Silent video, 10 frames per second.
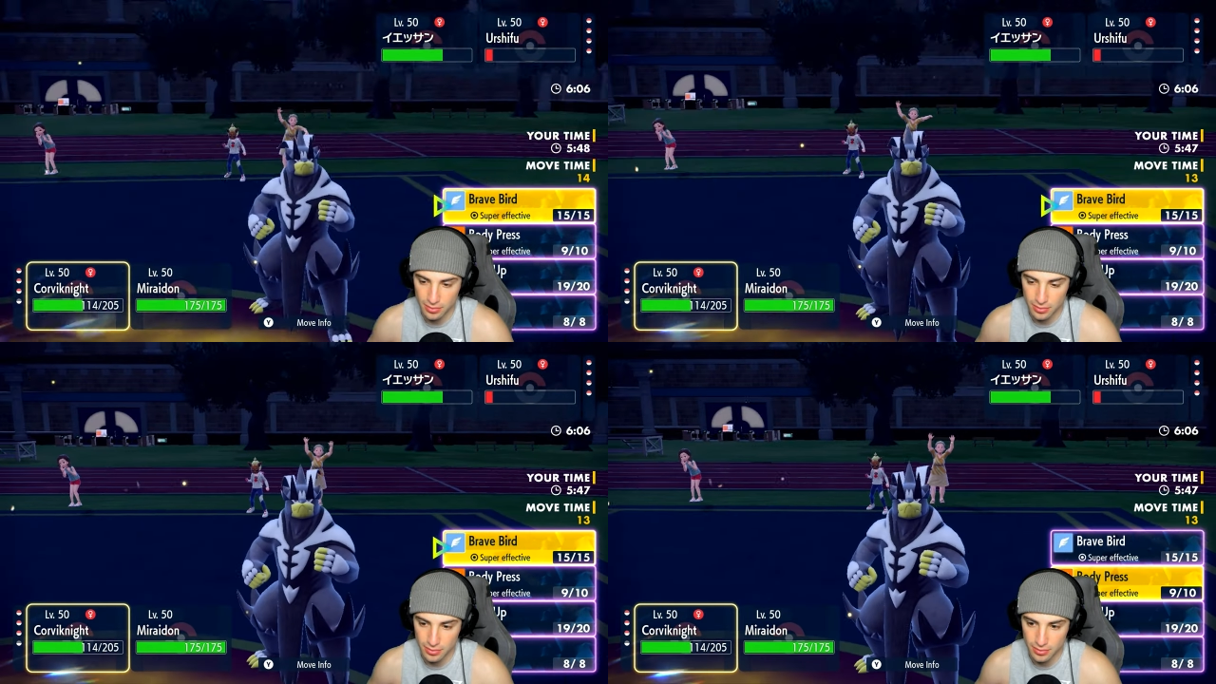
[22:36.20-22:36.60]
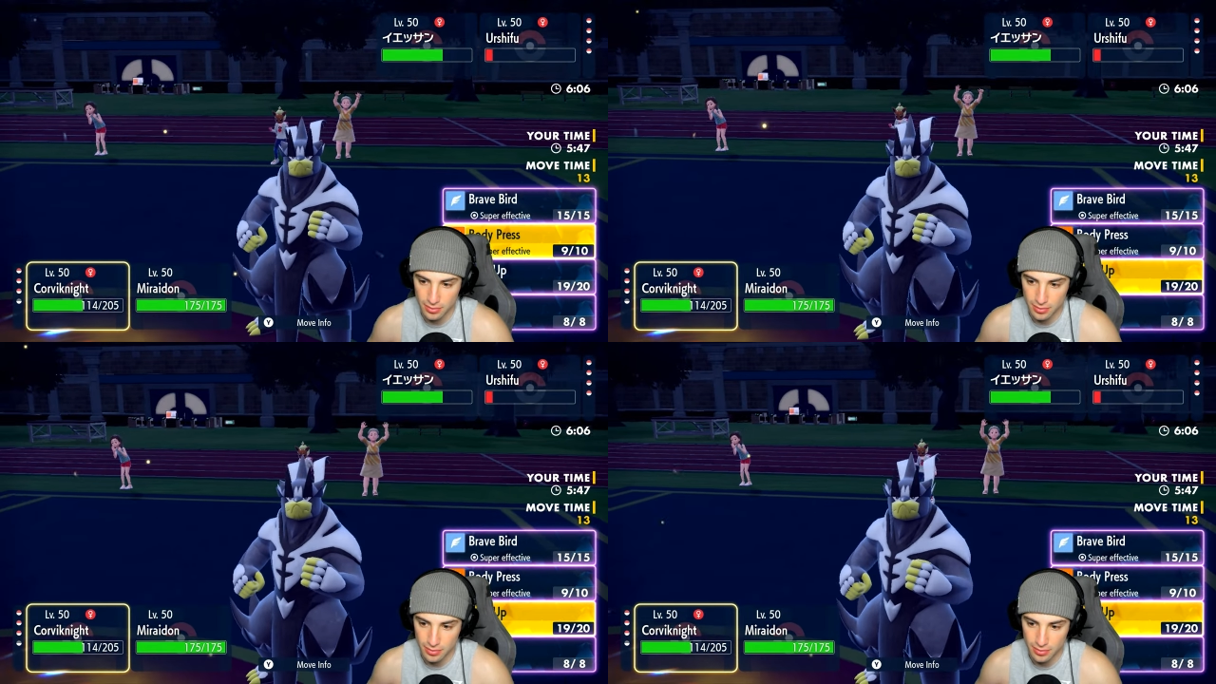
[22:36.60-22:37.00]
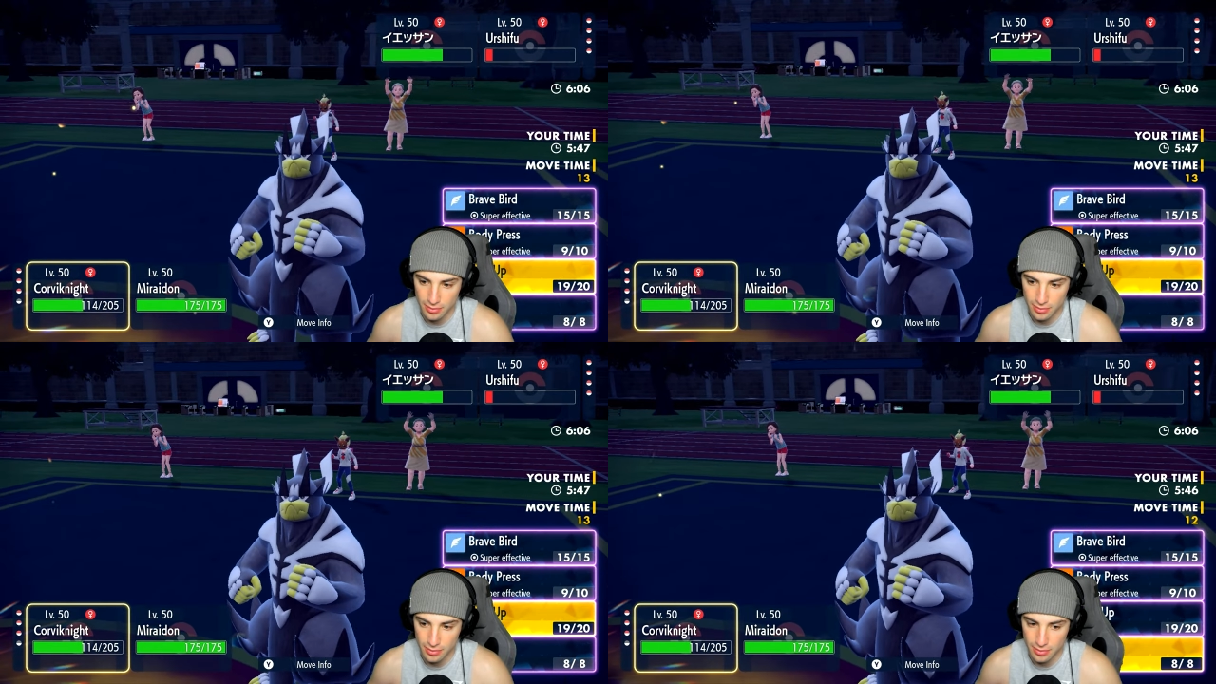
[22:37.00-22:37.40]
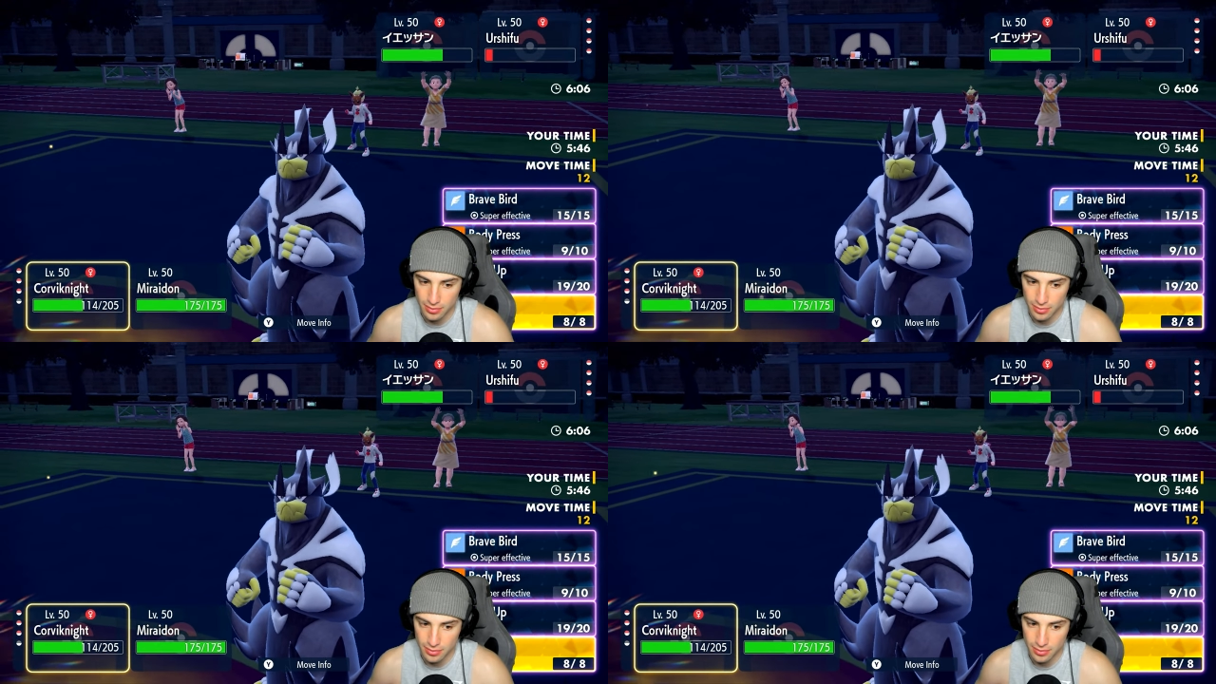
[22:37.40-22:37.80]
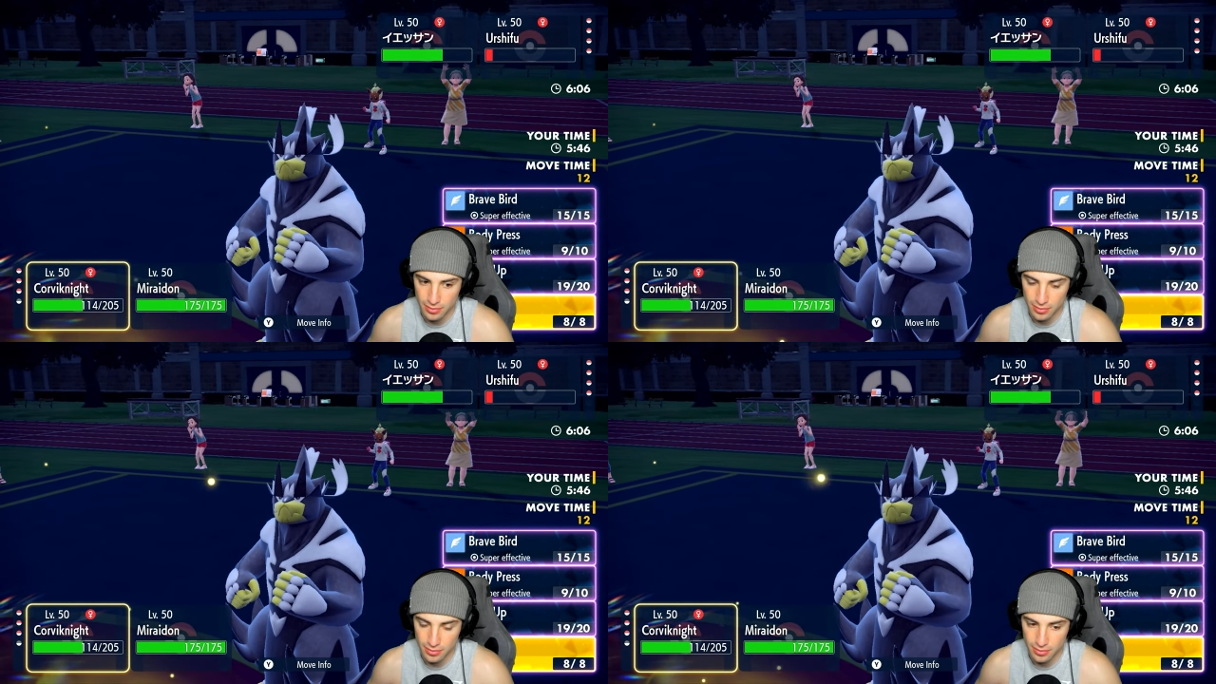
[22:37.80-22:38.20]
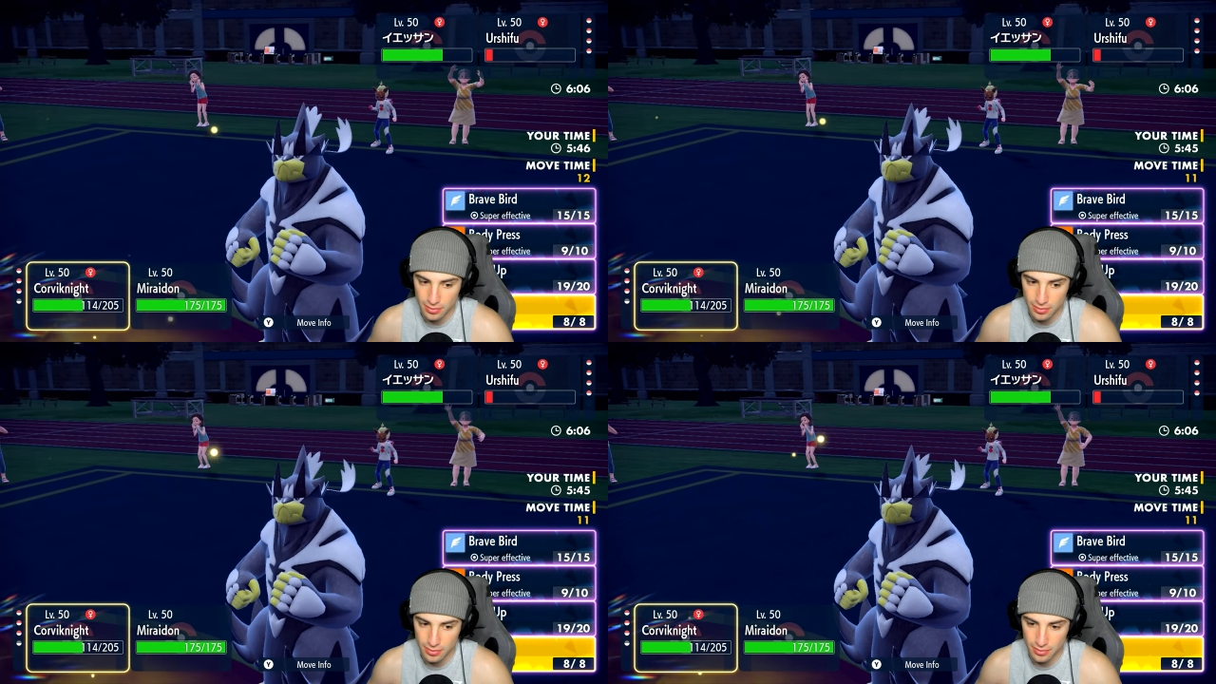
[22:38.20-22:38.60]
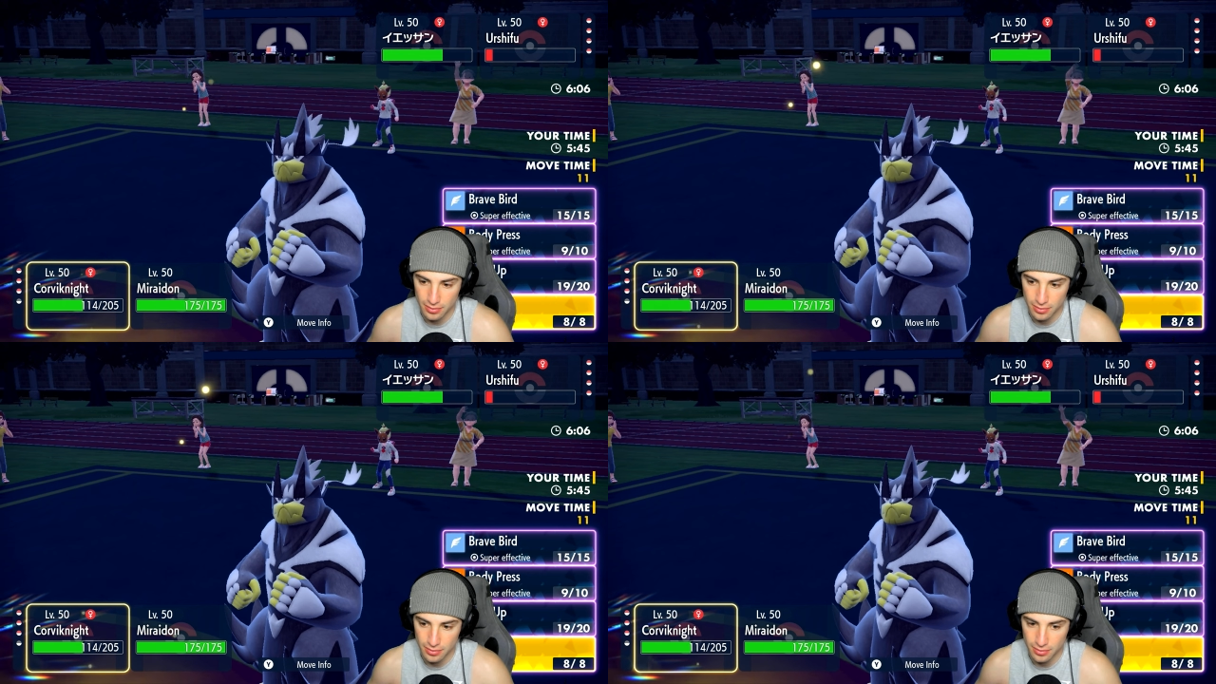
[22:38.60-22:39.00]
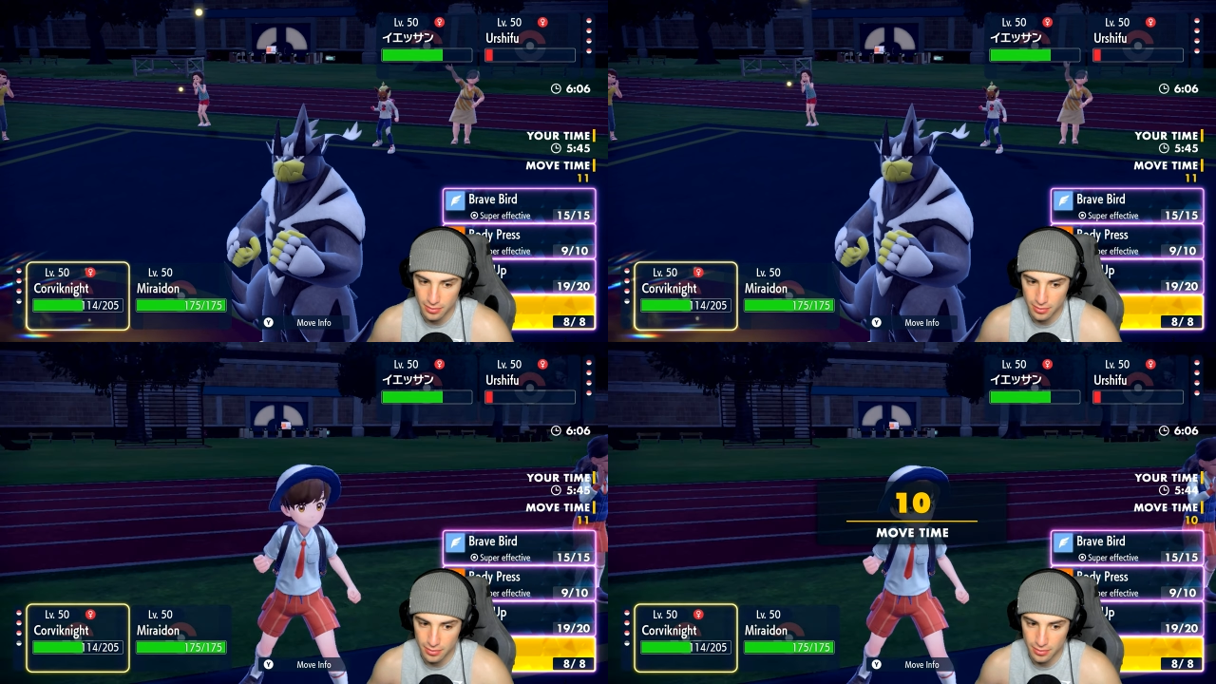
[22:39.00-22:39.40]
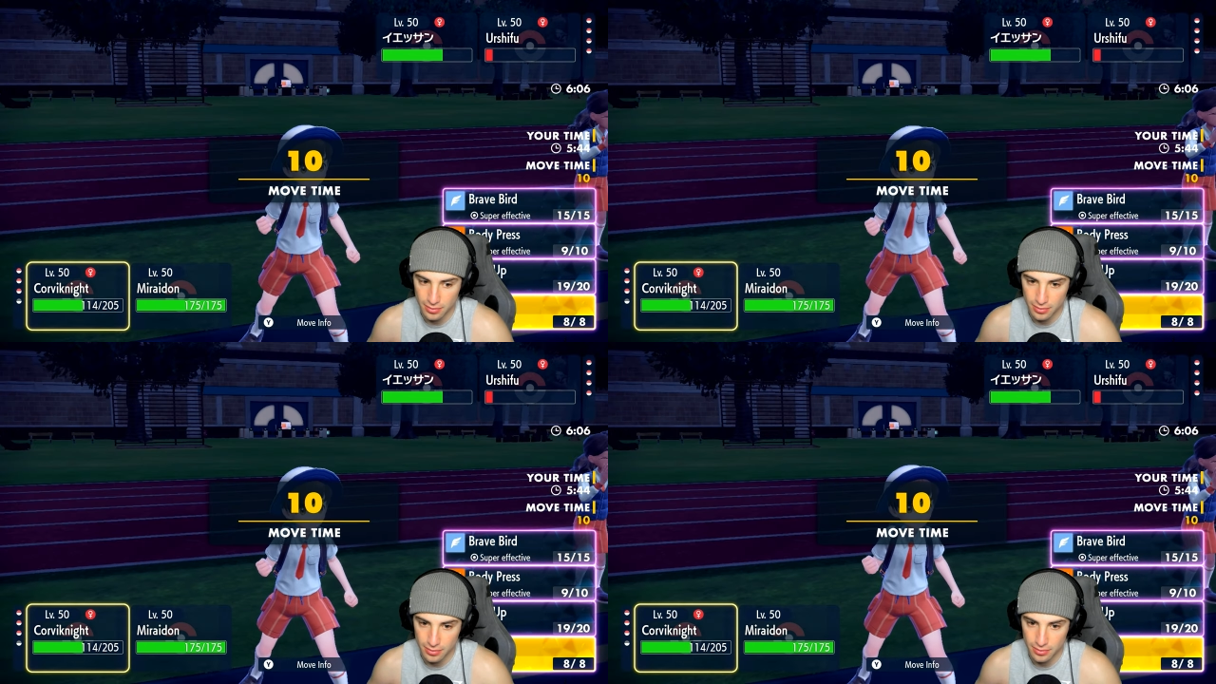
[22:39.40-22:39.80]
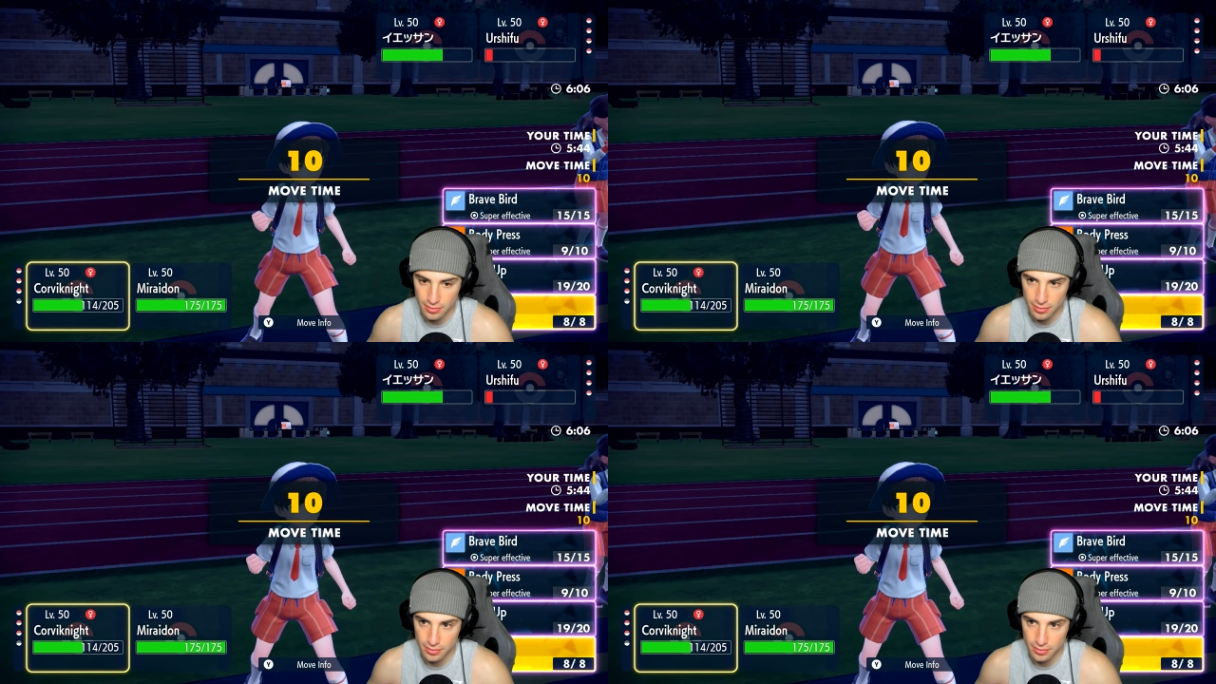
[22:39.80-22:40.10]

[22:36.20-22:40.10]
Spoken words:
(silence)